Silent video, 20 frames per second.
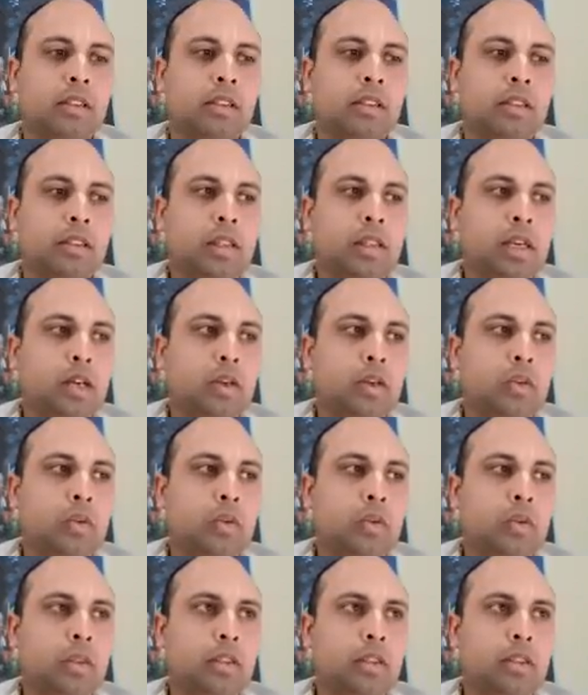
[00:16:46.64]
Now
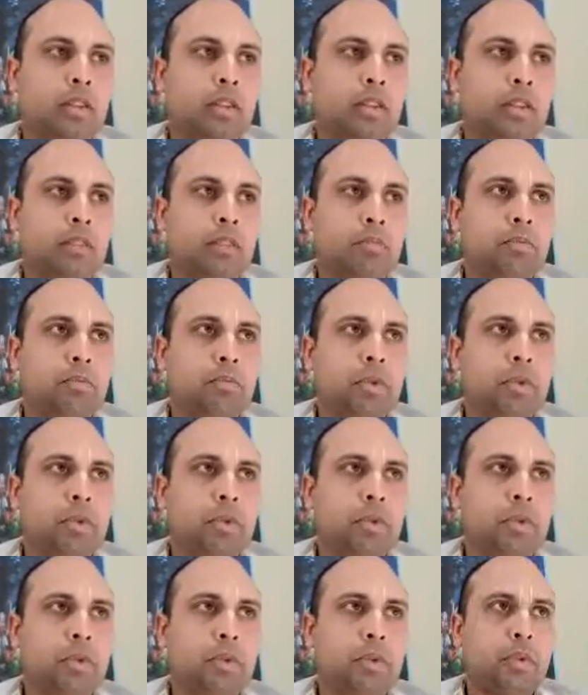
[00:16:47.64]
with
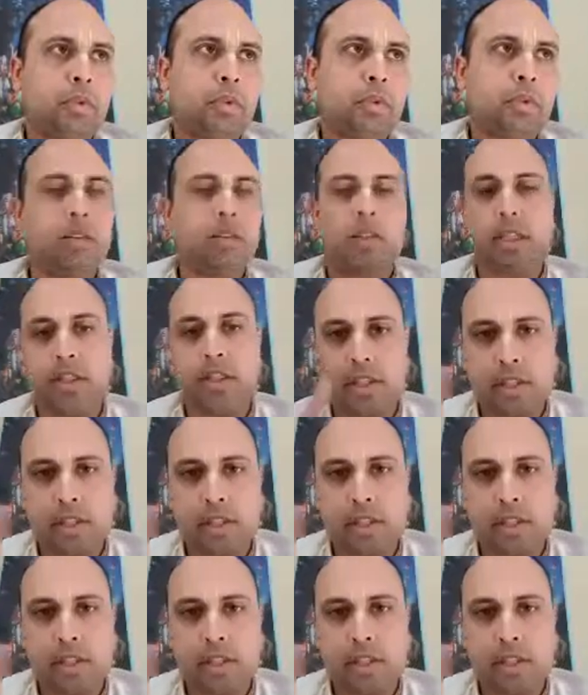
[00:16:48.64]
Pratibimba,